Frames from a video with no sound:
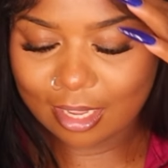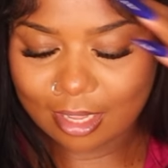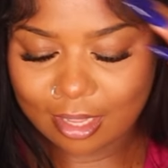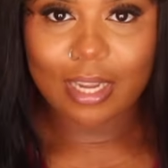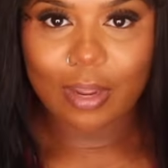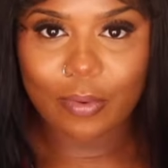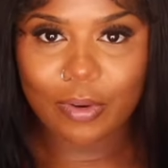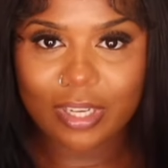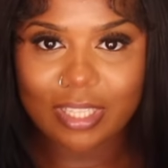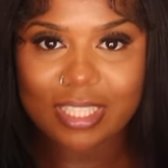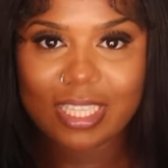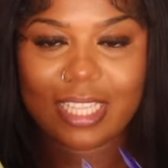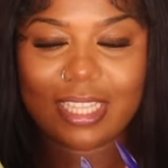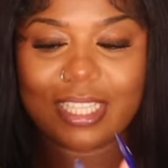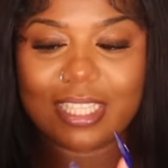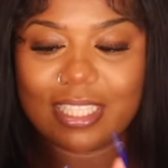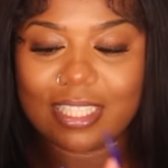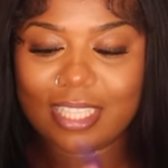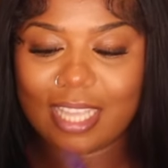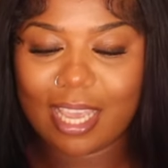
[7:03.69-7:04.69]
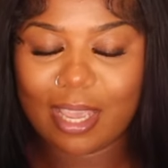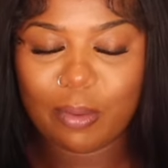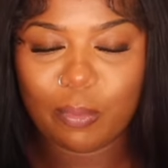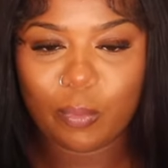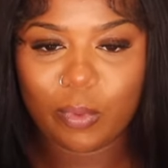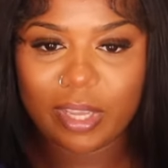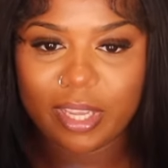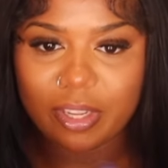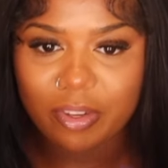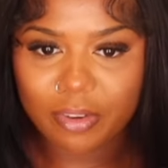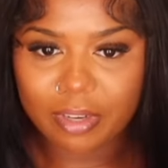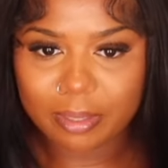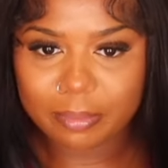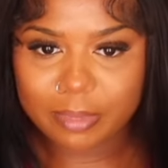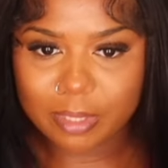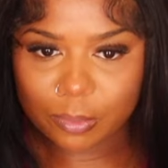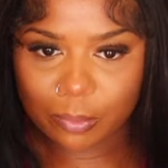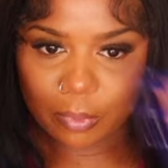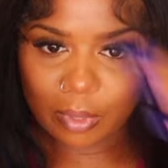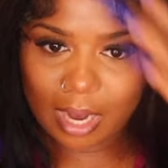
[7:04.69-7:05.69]
Now we're gonna take the same wig grip
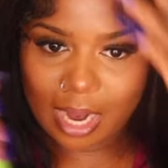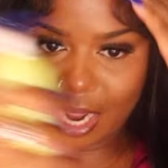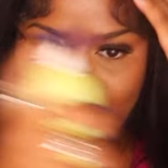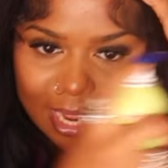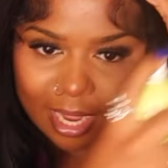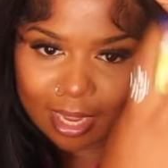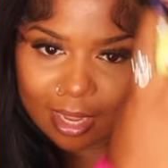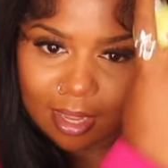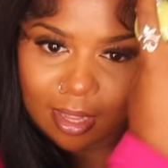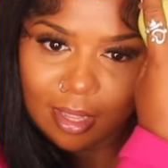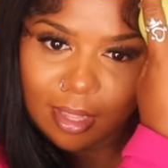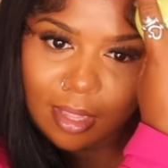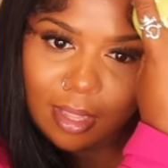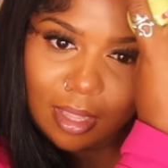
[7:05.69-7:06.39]
spray